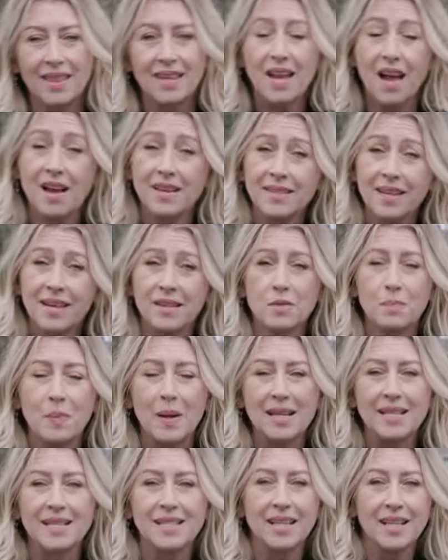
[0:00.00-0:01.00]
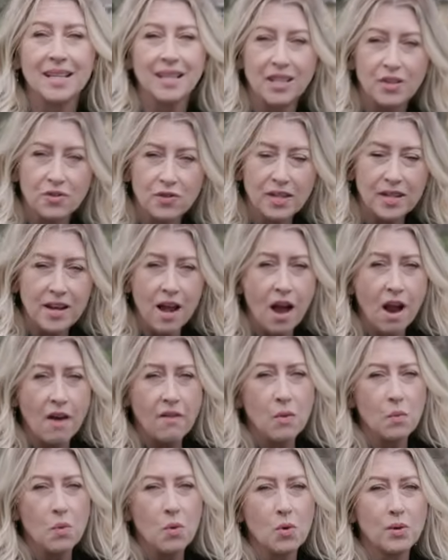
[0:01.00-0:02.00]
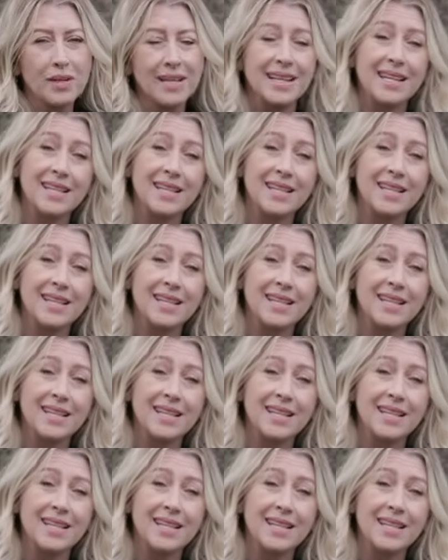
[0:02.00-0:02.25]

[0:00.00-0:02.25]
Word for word: The Car Sales Best Electric Car Award